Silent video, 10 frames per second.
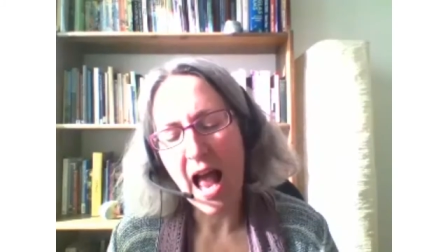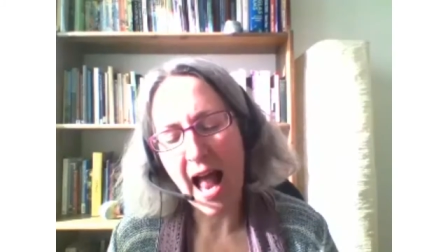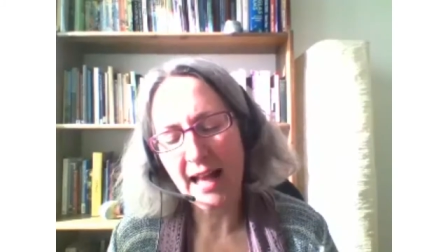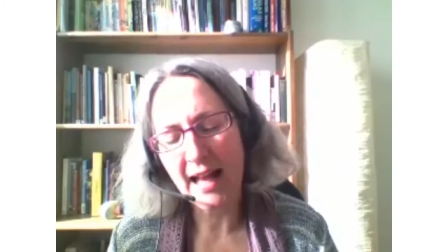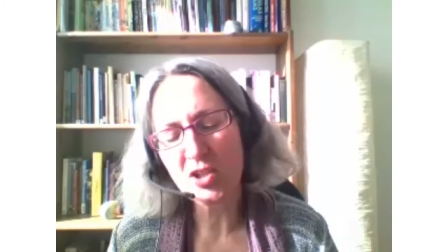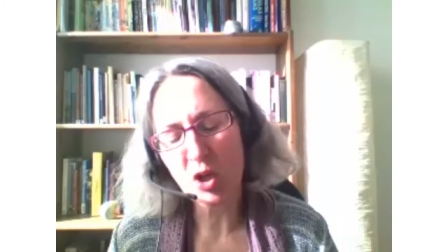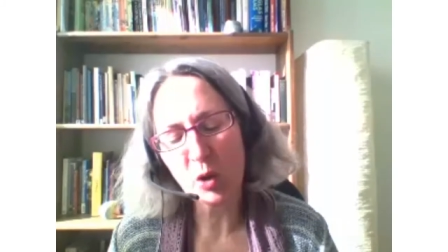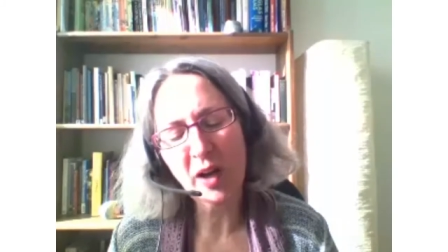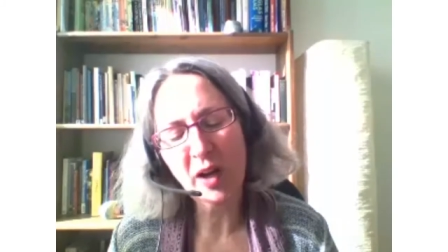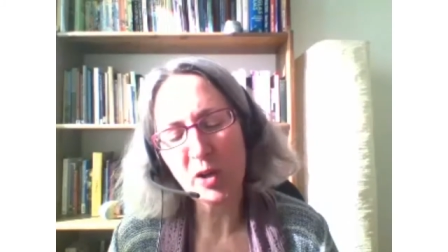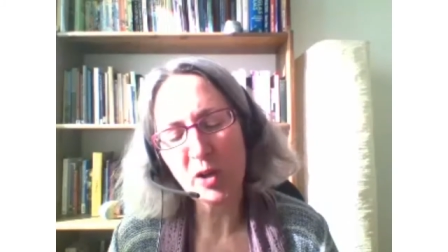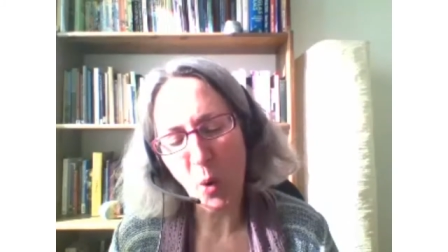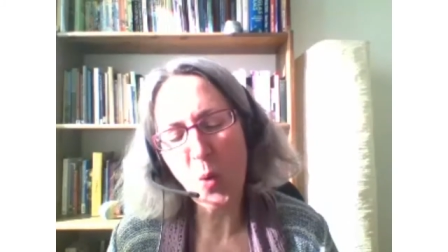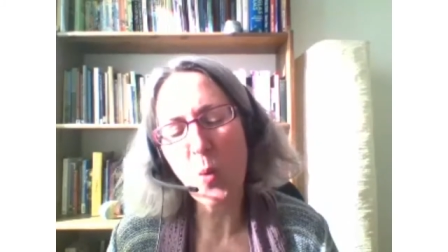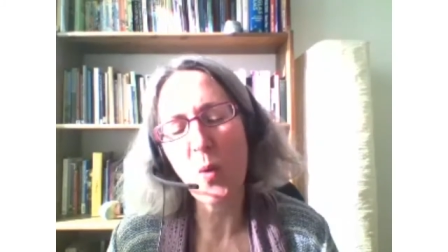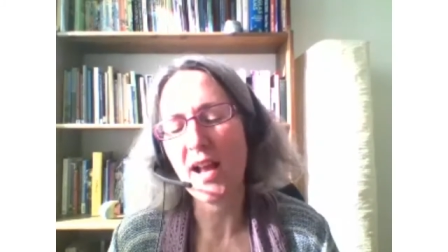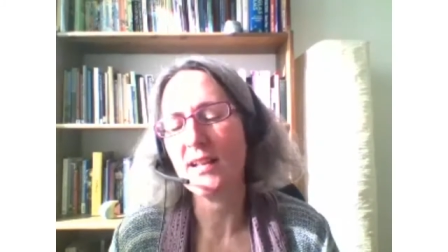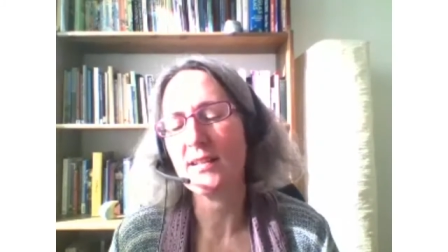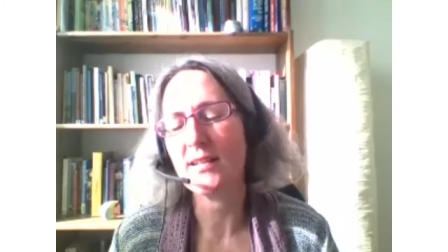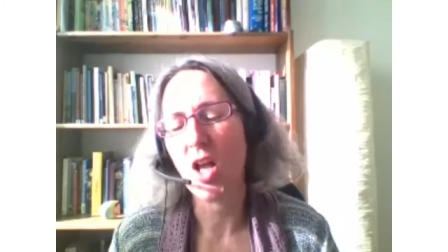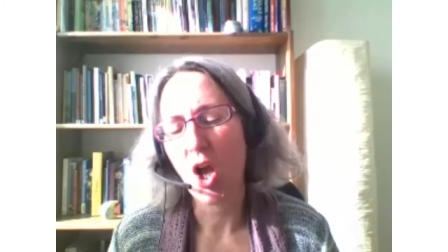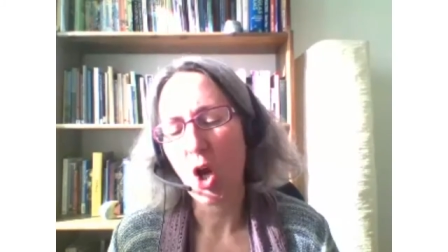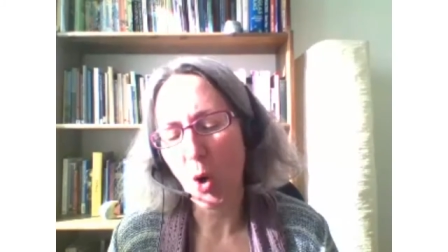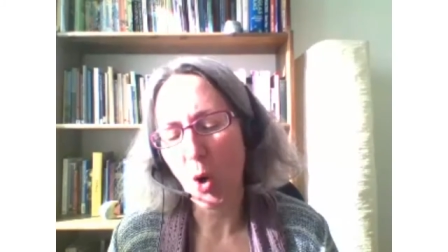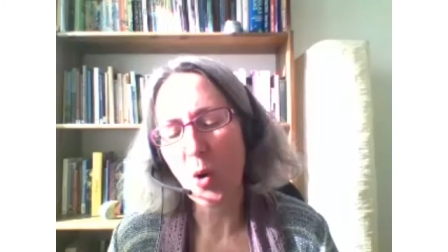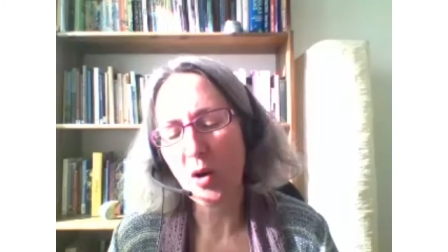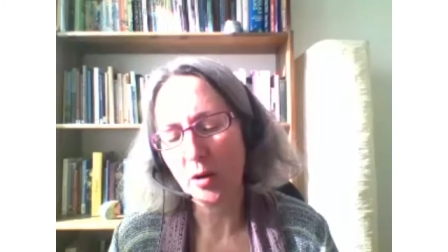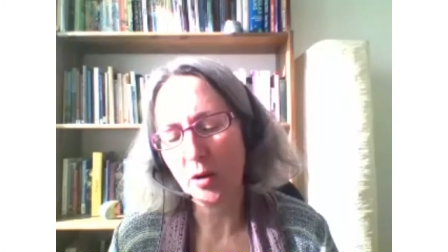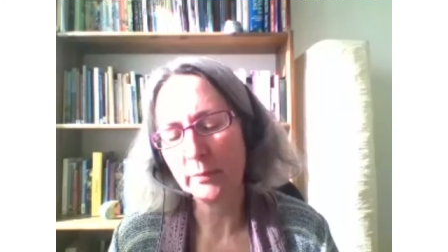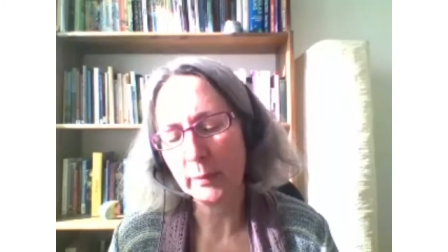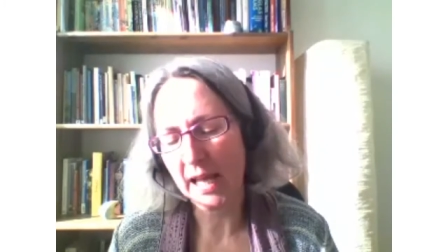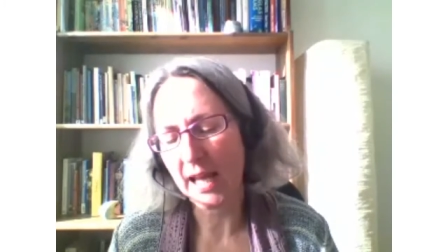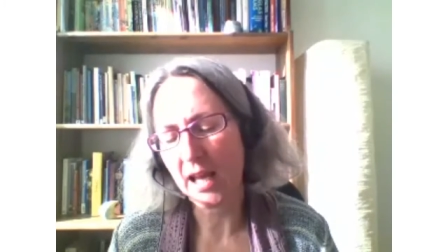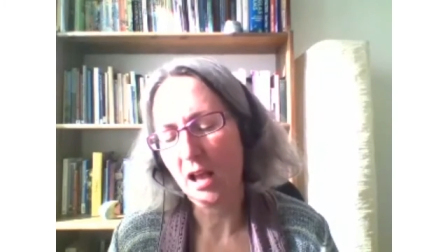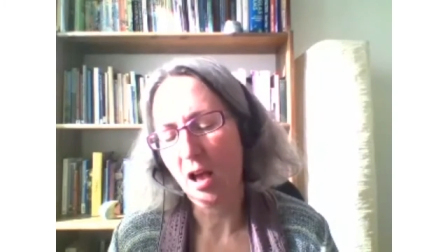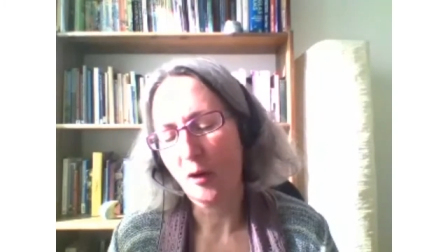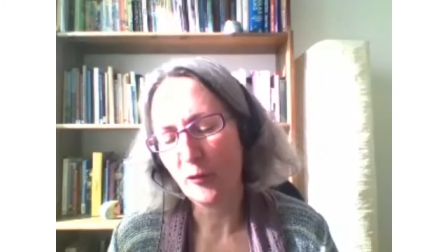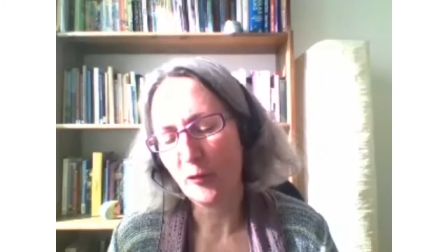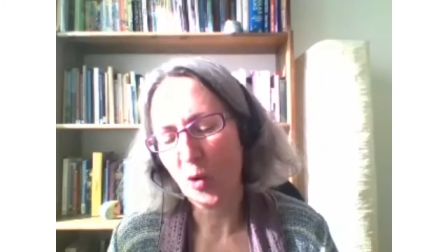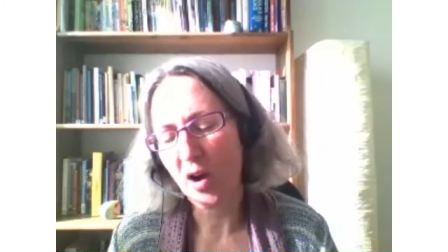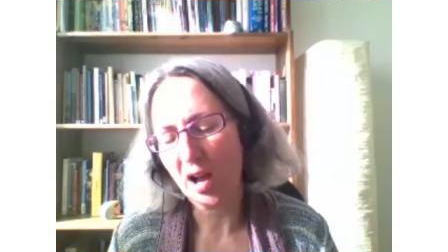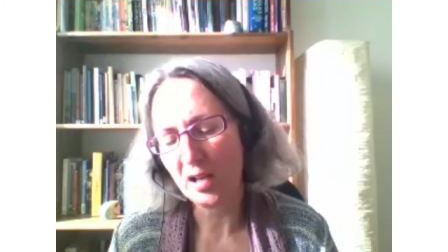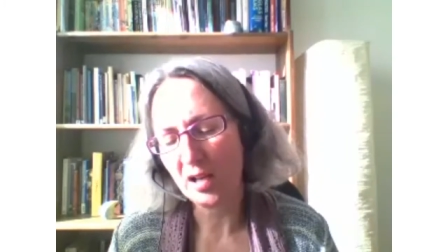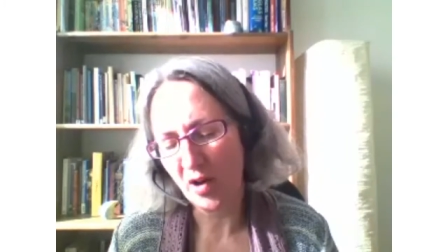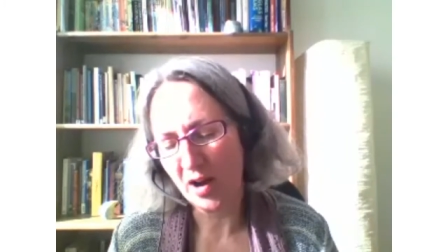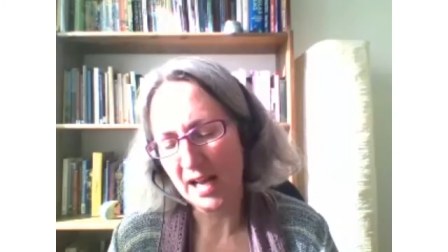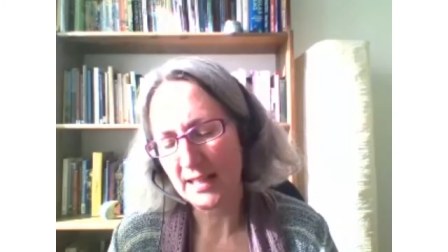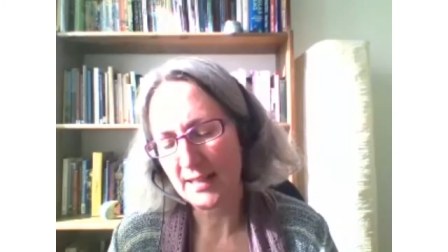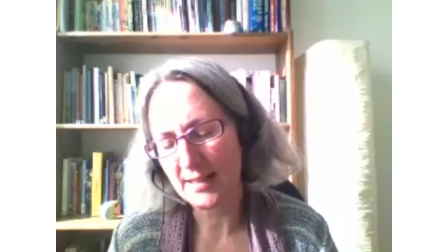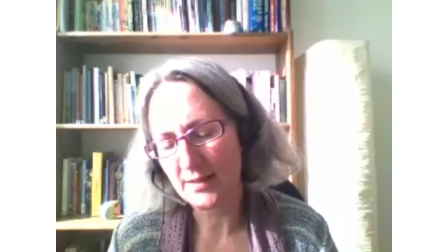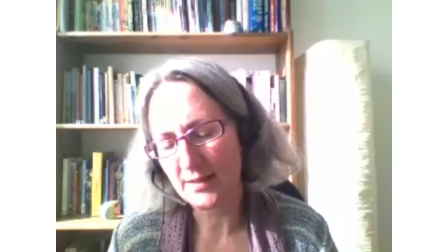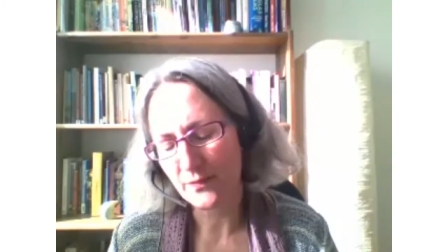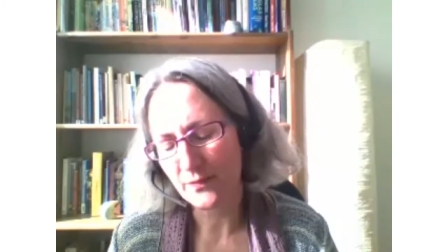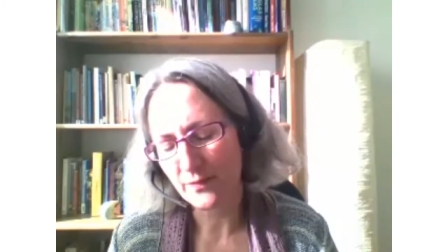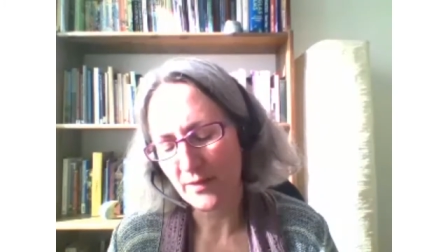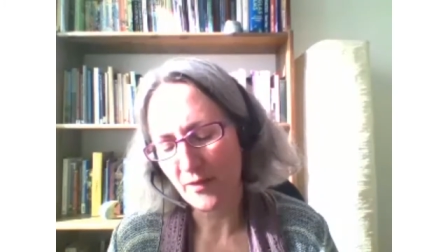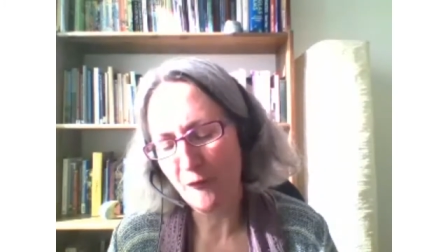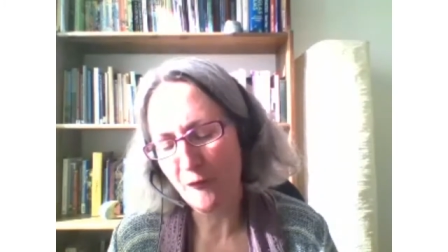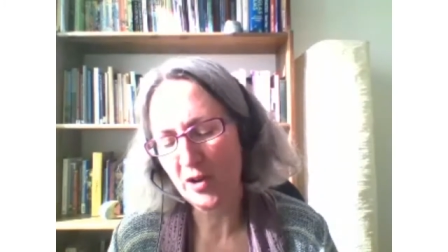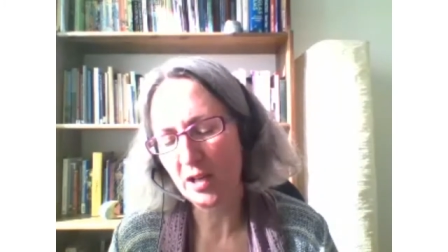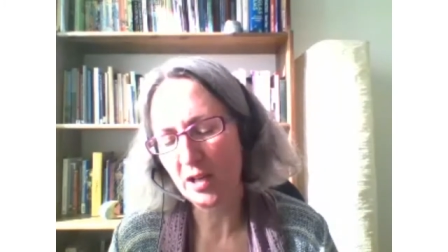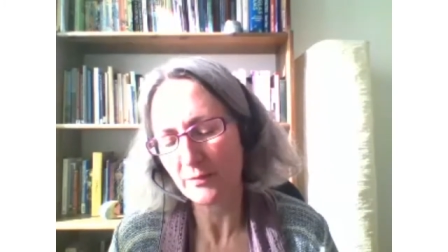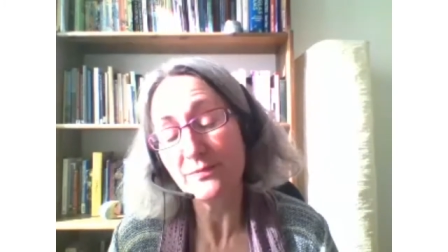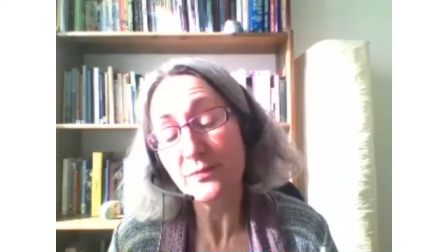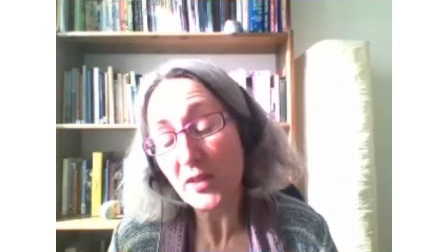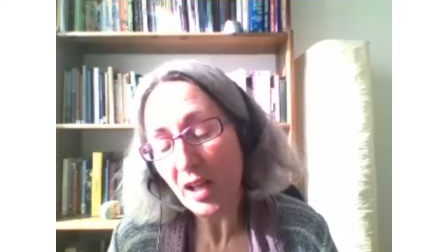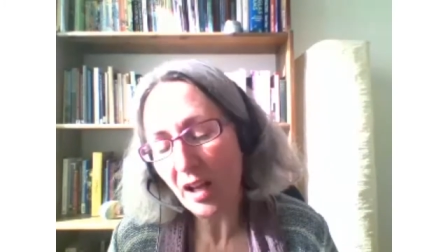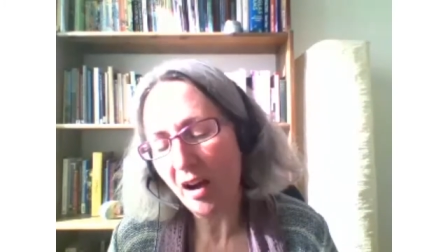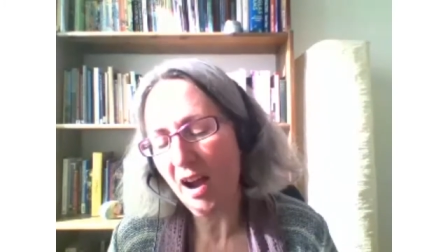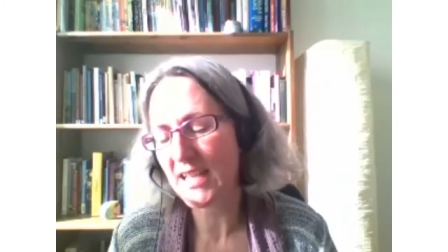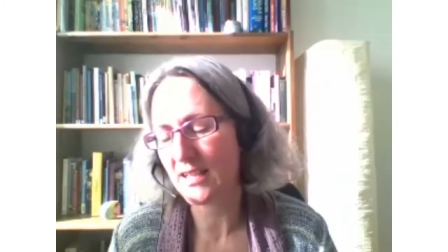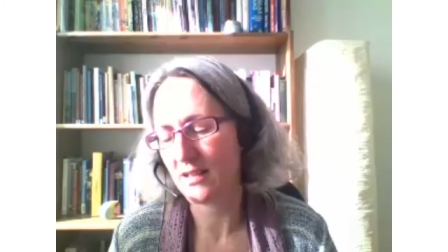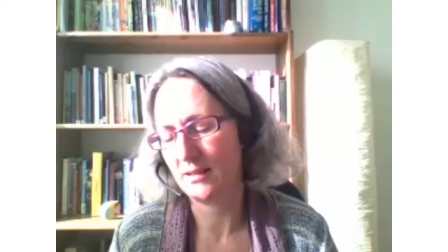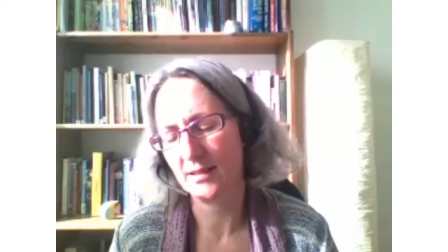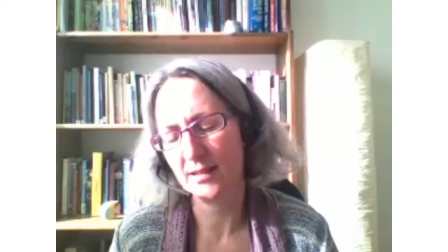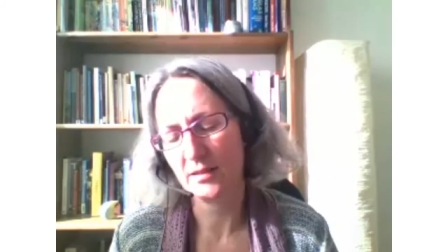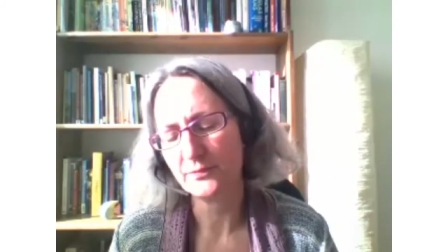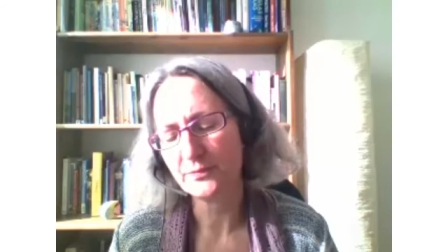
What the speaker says: And you can always call on me for advice, for guidance.